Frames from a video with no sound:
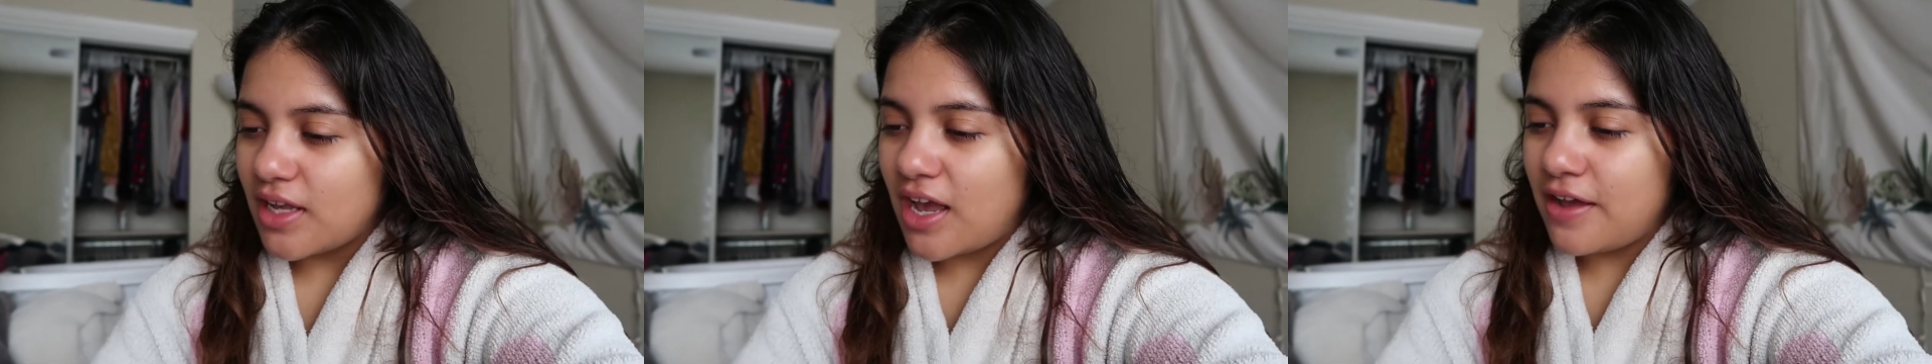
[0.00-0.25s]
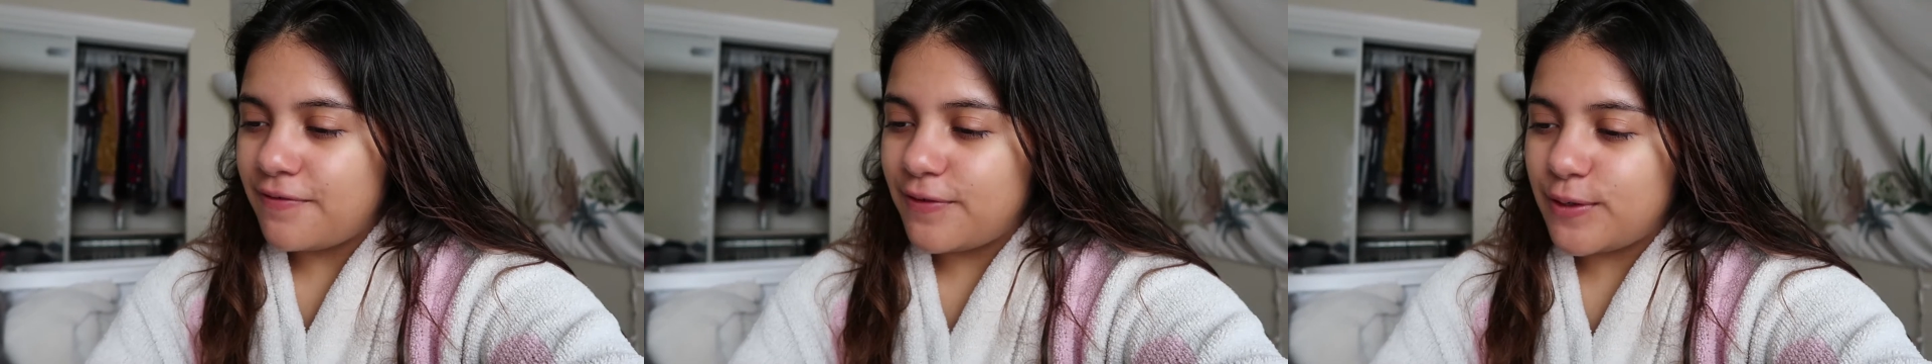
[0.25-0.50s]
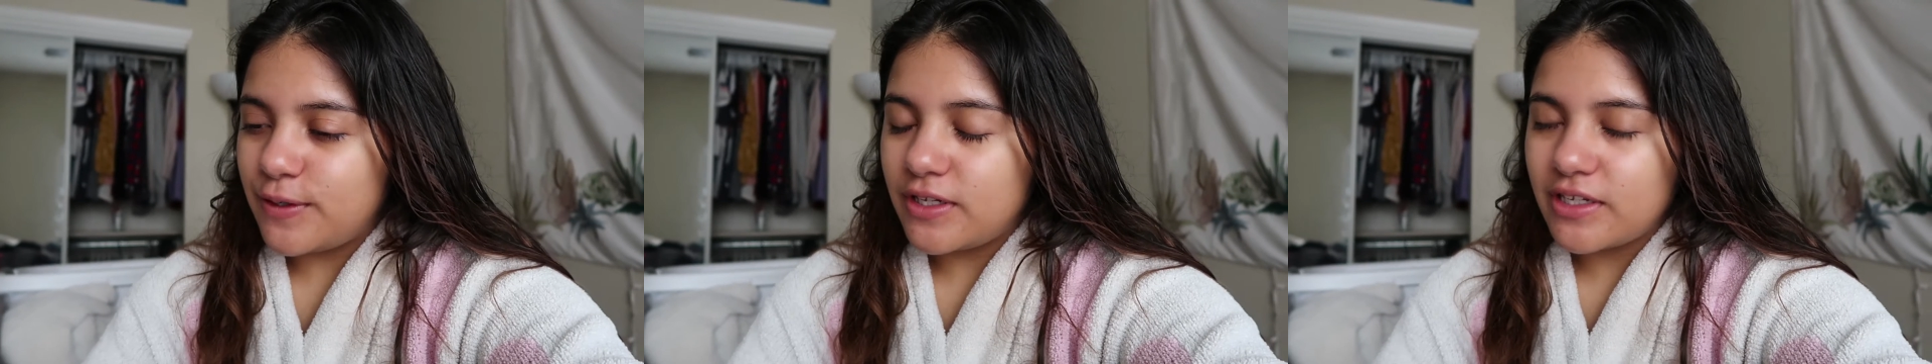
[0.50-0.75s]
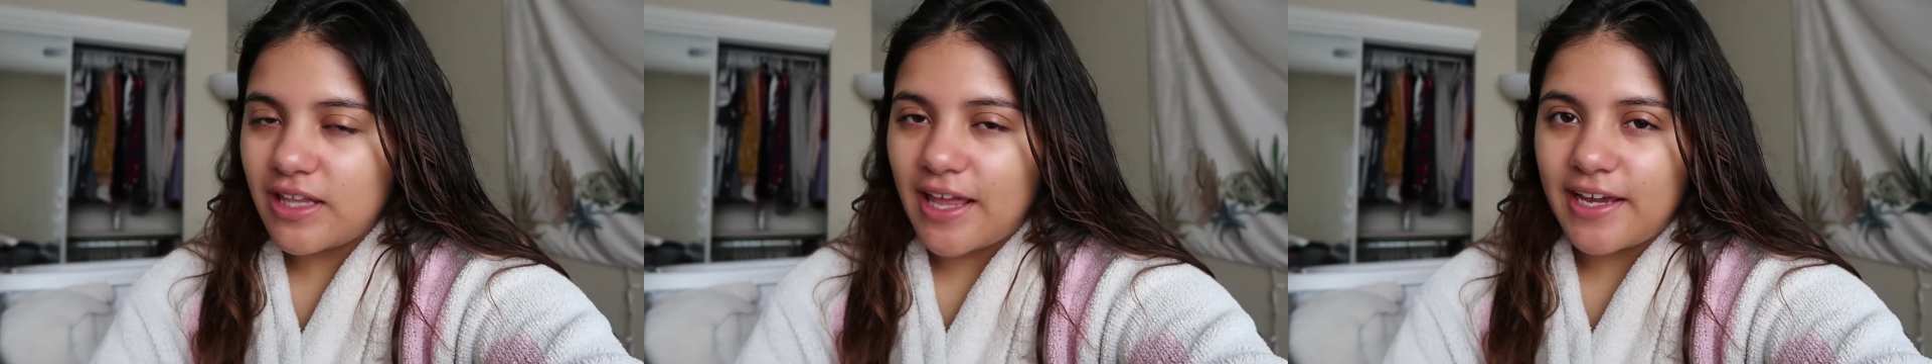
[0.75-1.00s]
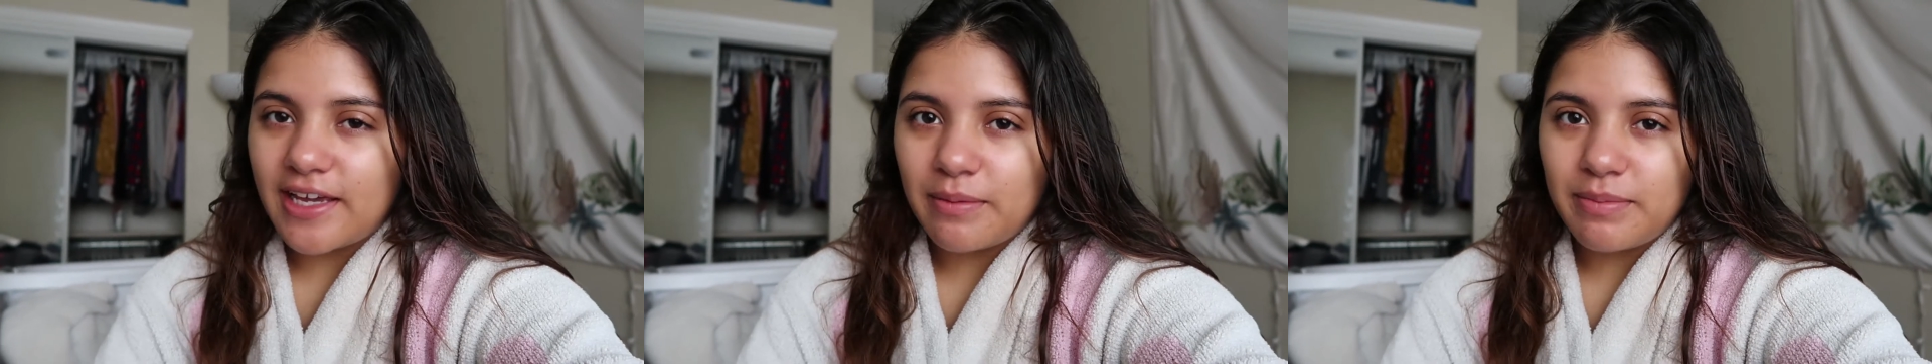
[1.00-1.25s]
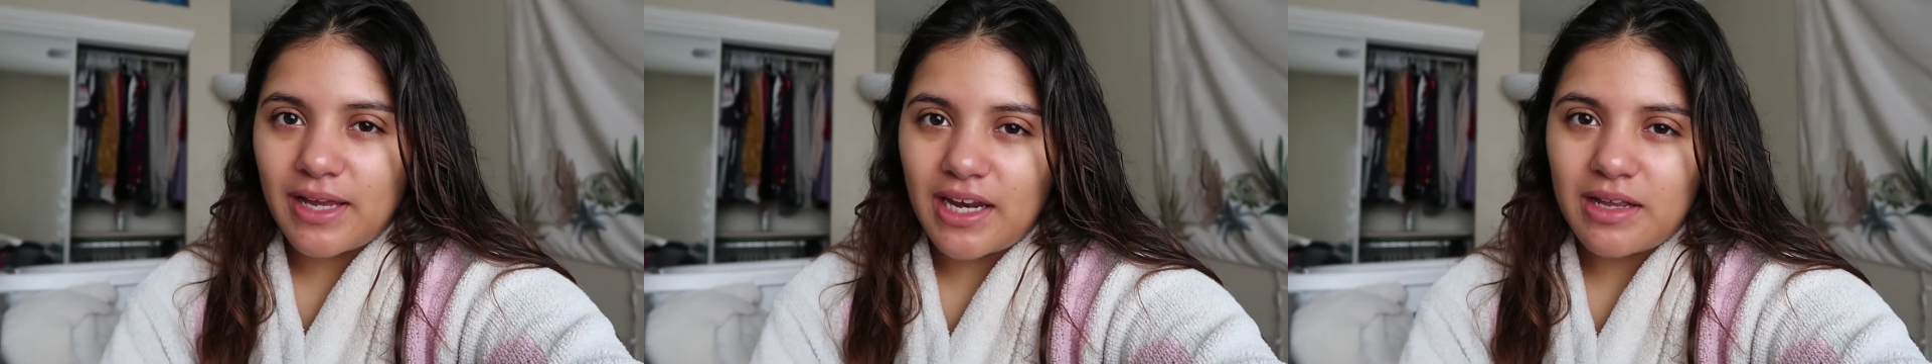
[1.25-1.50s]
I feel like
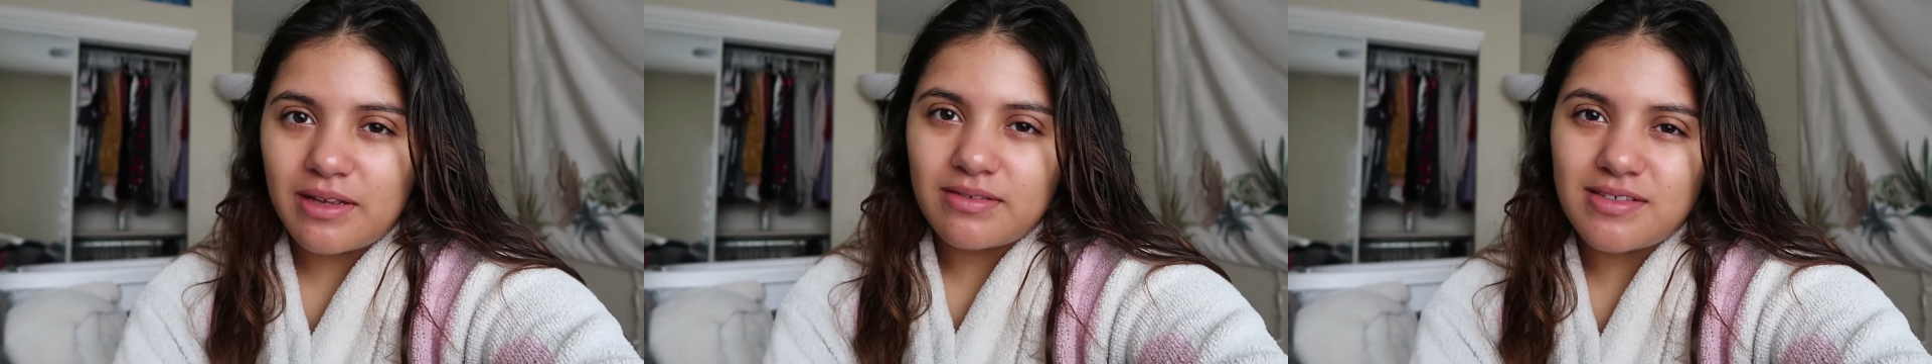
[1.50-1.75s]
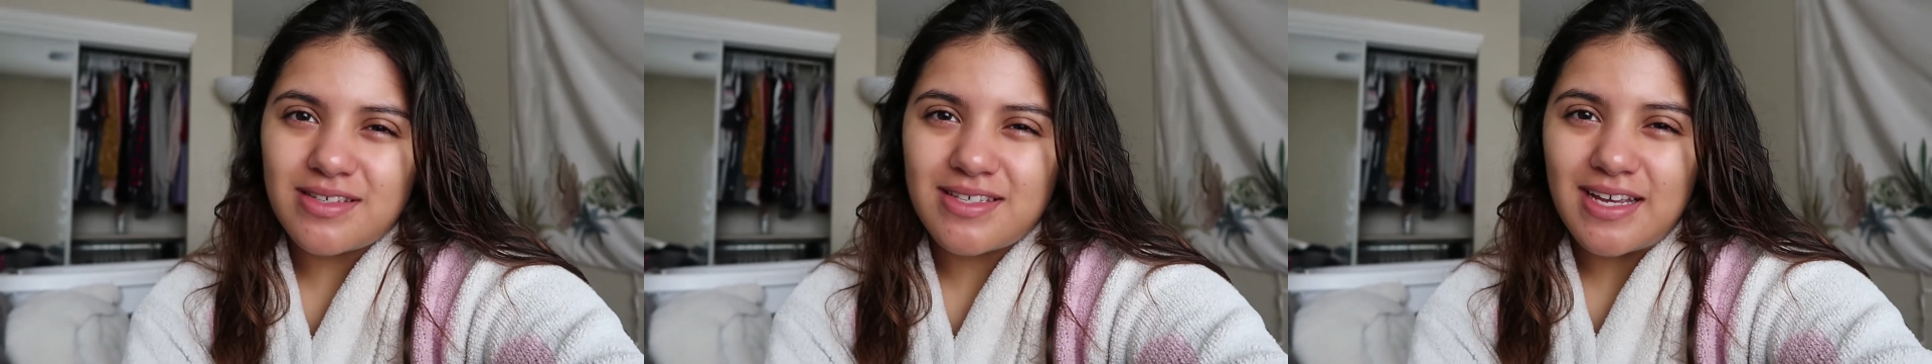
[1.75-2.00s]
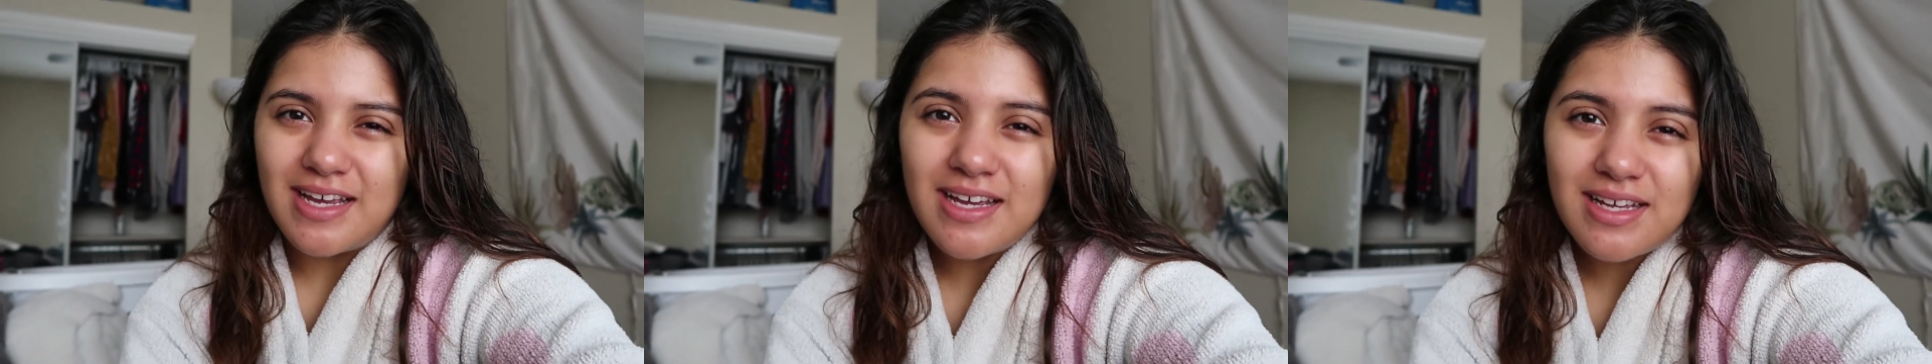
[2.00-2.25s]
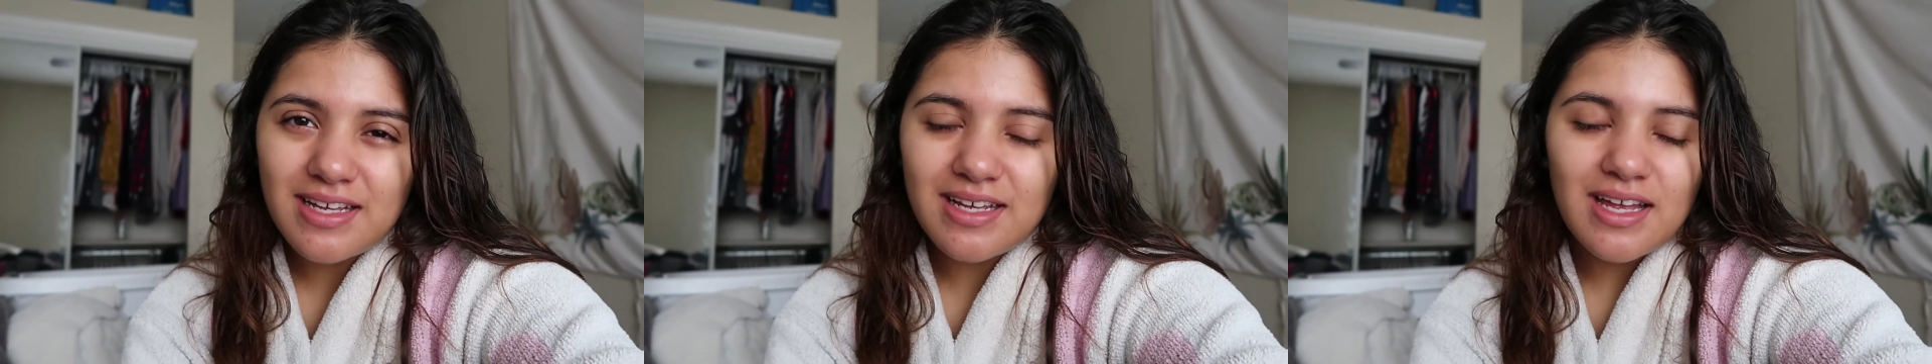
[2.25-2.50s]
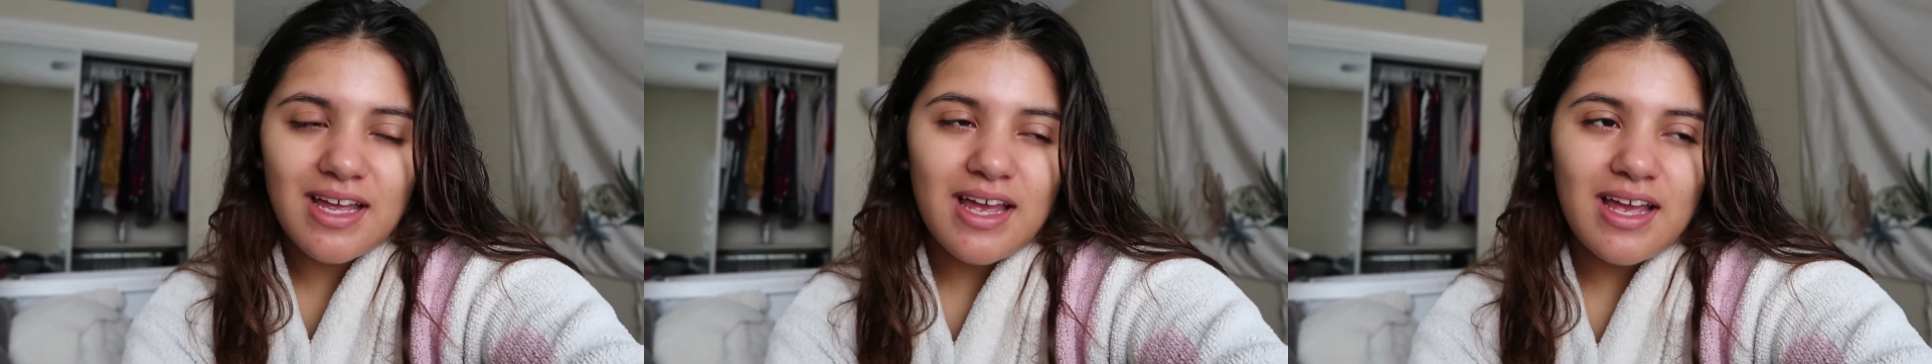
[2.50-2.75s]
I'm getting sick.